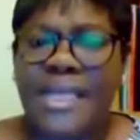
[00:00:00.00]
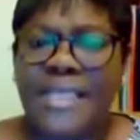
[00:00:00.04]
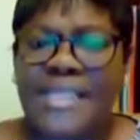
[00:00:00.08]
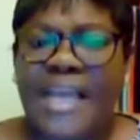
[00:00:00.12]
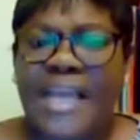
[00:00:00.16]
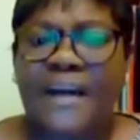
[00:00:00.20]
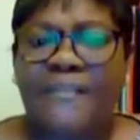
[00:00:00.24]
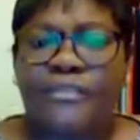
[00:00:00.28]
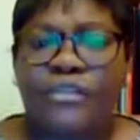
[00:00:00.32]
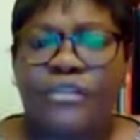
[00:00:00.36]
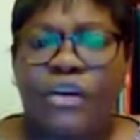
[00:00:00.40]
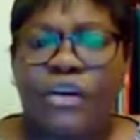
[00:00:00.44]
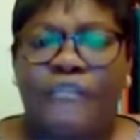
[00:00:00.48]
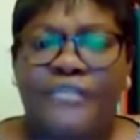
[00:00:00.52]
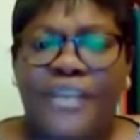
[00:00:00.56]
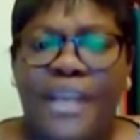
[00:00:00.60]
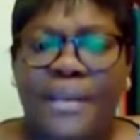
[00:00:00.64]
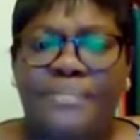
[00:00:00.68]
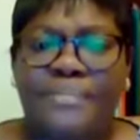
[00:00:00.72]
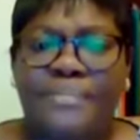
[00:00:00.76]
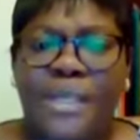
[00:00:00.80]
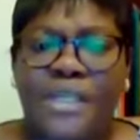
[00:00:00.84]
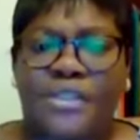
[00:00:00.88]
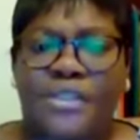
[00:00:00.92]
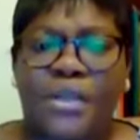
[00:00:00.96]

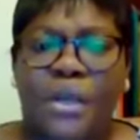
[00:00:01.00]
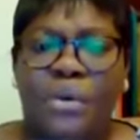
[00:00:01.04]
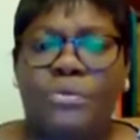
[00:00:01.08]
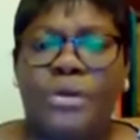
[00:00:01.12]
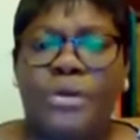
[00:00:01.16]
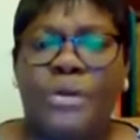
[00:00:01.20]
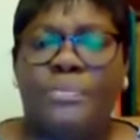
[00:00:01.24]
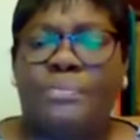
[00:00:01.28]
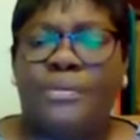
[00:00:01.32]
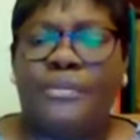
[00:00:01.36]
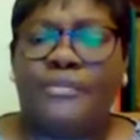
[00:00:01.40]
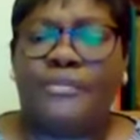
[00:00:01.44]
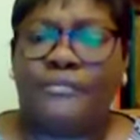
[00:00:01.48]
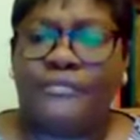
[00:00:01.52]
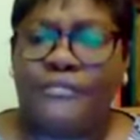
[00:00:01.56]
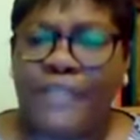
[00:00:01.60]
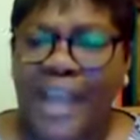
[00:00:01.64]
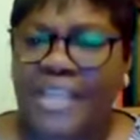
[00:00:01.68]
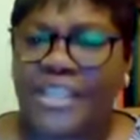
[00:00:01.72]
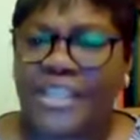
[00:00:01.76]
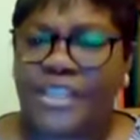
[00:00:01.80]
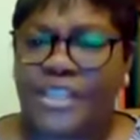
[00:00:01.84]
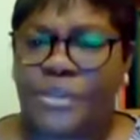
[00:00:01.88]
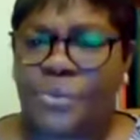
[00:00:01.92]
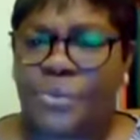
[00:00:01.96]
Self-condemnation will
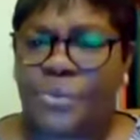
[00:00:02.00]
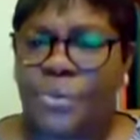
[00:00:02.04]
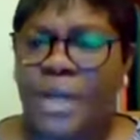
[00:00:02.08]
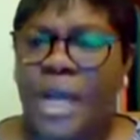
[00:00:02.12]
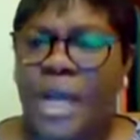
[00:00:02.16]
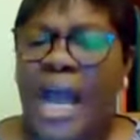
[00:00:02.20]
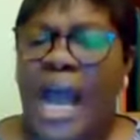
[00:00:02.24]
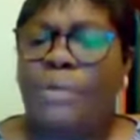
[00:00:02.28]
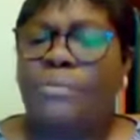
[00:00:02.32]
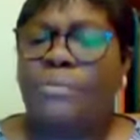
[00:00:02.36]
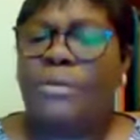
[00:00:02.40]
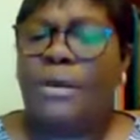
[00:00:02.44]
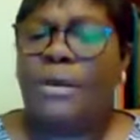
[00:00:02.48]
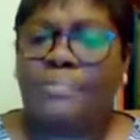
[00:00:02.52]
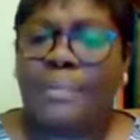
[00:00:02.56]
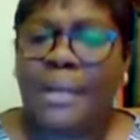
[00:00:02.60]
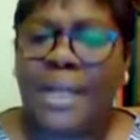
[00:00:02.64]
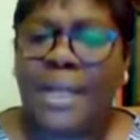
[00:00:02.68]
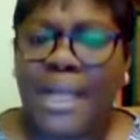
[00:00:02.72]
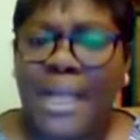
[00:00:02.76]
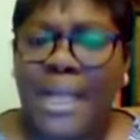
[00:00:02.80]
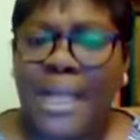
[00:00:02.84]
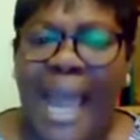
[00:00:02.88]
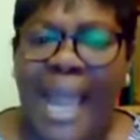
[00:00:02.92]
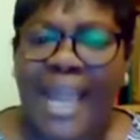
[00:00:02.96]
prevent you and will
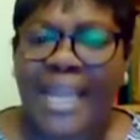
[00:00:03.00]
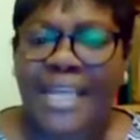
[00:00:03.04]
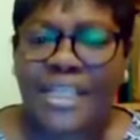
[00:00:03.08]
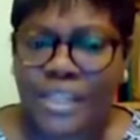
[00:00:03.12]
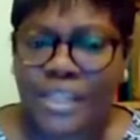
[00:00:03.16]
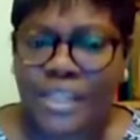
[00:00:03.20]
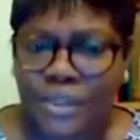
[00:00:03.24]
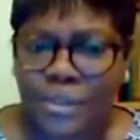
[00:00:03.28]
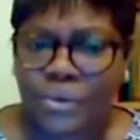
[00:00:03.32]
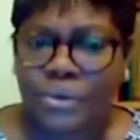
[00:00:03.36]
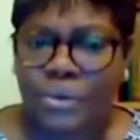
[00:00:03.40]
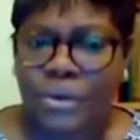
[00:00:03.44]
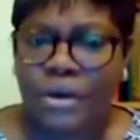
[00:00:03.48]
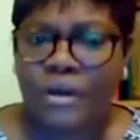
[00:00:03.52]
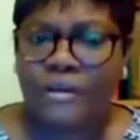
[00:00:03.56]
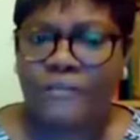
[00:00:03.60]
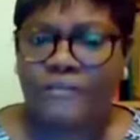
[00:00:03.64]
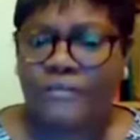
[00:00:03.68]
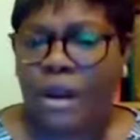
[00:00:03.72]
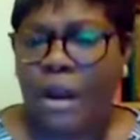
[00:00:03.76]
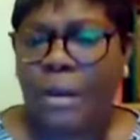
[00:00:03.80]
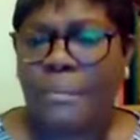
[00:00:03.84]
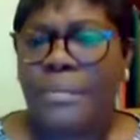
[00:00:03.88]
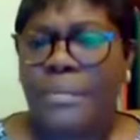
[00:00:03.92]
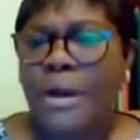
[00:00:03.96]
blind you
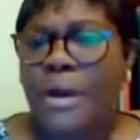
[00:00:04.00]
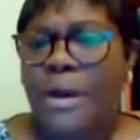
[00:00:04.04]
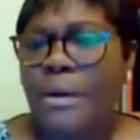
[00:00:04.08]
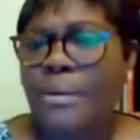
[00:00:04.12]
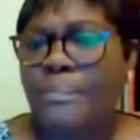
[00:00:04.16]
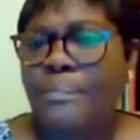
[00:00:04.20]
from